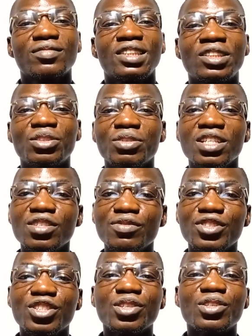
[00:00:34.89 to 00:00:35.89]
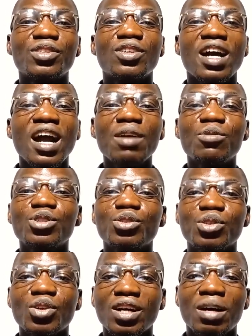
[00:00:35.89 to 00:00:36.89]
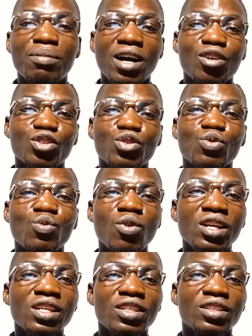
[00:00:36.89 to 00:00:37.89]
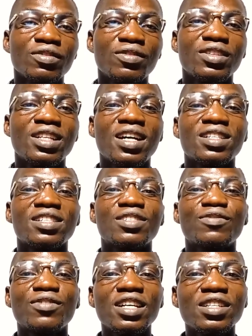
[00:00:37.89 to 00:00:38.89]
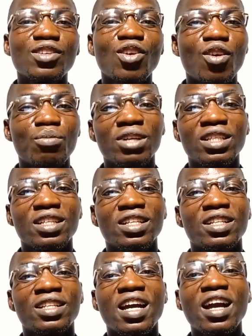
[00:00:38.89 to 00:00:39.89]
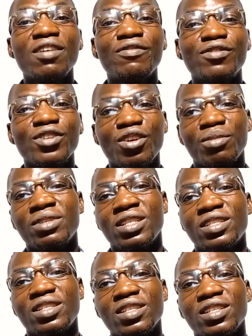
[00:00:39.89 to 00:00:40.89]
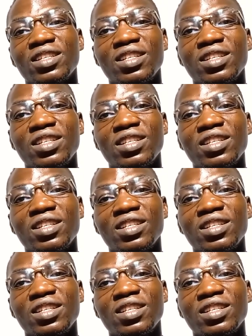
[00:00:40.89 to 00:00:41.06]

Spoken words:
In today's video, I want to talk about one leaf that is very common in every community.